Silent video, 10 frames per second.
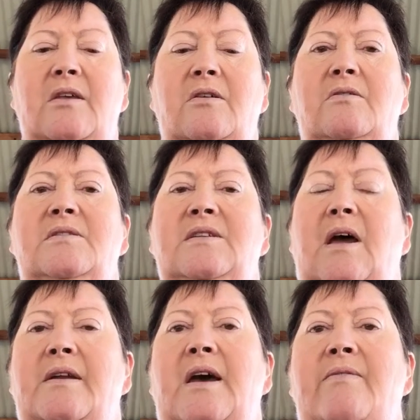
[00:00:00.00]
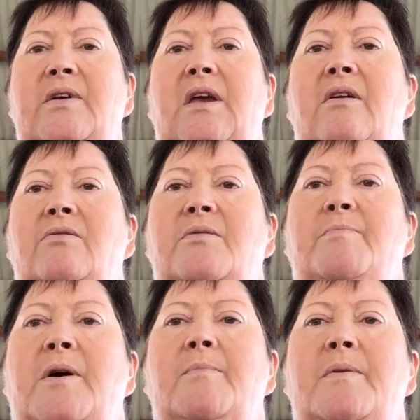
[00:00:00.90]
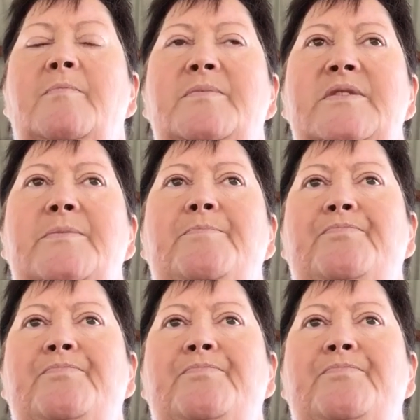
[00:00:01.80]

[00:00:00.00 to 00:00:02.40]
you start having health problems.